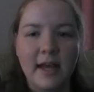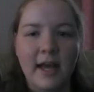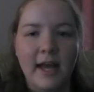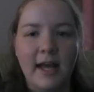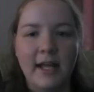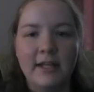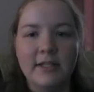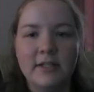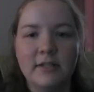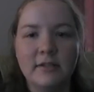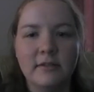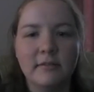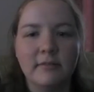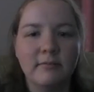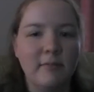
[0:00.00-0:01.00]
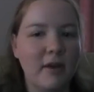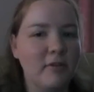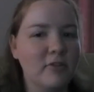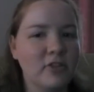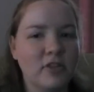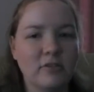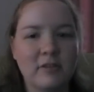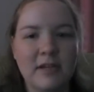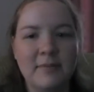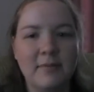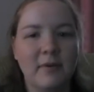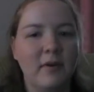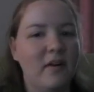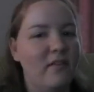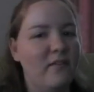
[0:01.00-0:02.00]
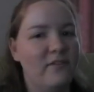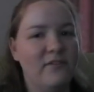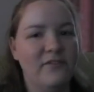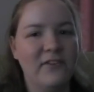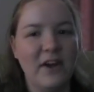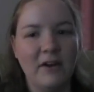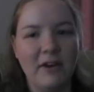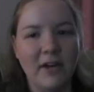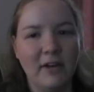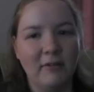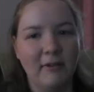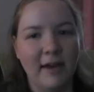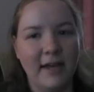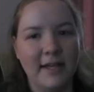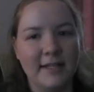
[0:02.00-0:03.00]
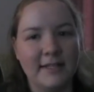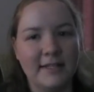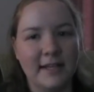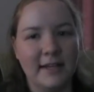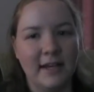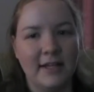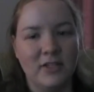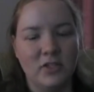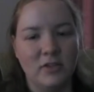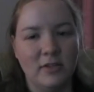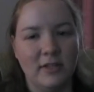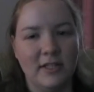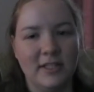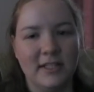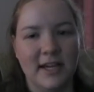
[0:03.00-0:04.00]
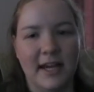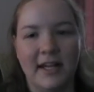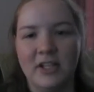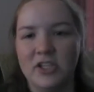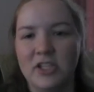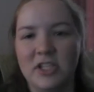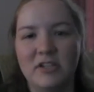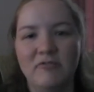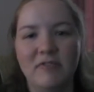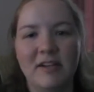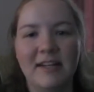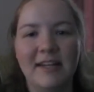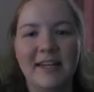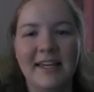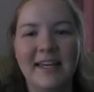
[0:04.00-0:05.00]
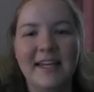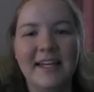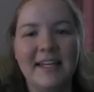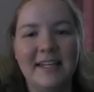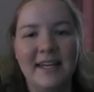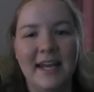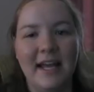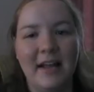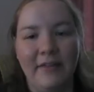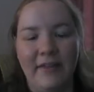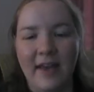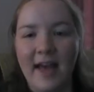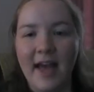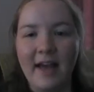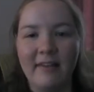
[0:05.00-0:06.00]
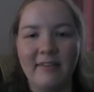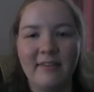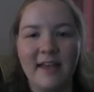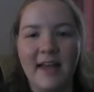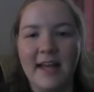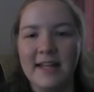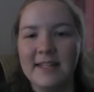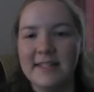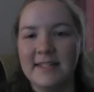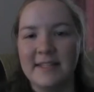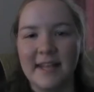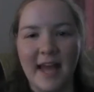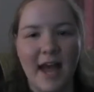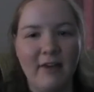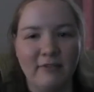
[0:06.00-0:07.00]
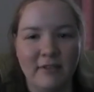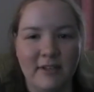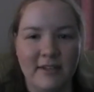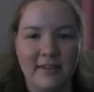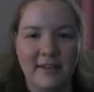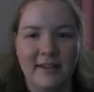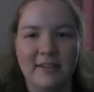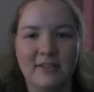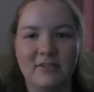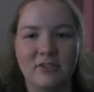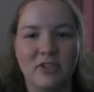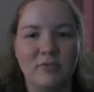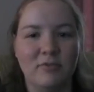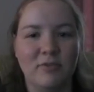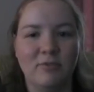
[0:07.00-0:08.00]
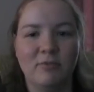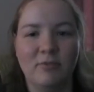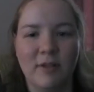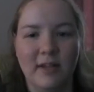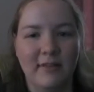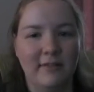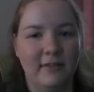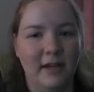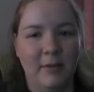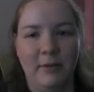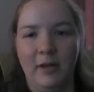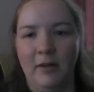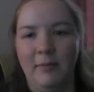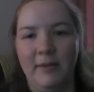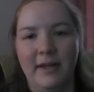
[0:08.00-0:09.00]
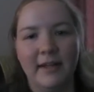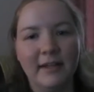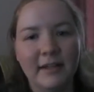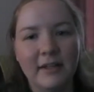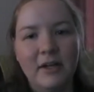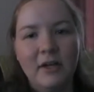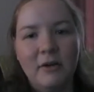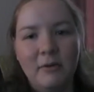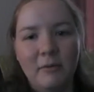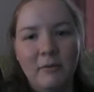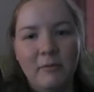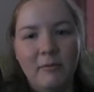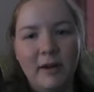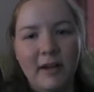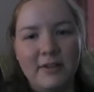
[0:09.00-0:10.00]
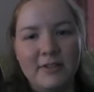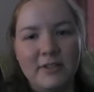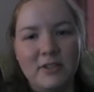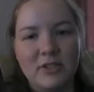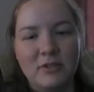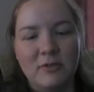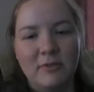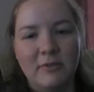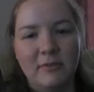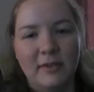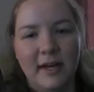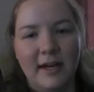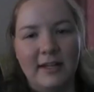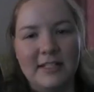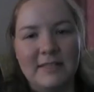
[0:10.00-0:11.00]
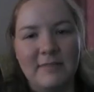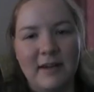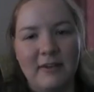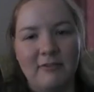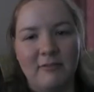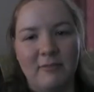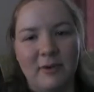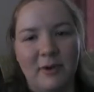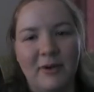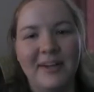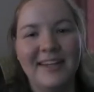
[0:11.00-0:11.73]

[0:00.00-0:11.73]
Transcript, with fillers: And Meryl Streep, very great as Julia Child. She really nailed the accent and everything. So she was really phenomenal. But what else could you not expect from her?